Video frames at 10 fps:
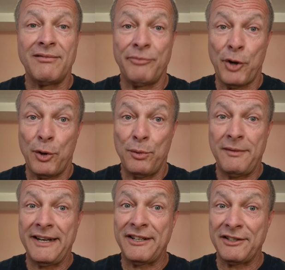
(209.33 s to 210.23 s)
No,
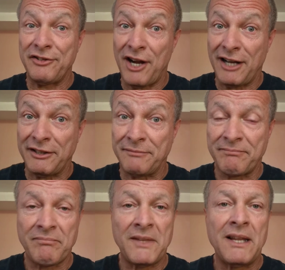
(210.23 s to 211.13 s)
it does not.
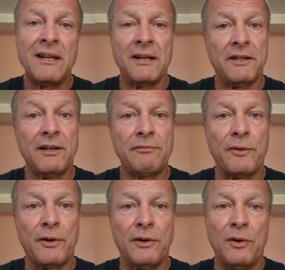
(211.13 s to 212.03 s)
Therefore,